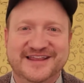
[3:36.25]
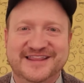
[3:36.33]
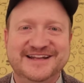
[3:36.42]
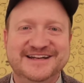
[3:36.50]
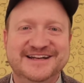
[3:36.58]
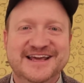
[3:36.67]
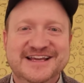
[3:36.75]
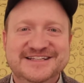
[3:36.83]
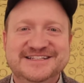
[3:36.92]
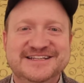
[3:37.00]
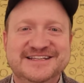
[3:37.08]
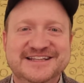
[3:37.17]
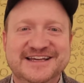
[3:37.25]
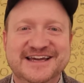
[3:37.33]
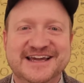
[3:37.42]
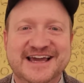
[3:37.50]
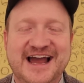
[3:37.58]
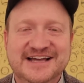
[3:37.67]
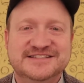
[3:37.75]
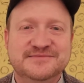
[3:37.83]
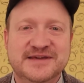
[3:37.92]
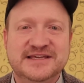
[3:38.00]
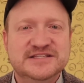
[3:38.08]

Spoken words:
And then she asked me,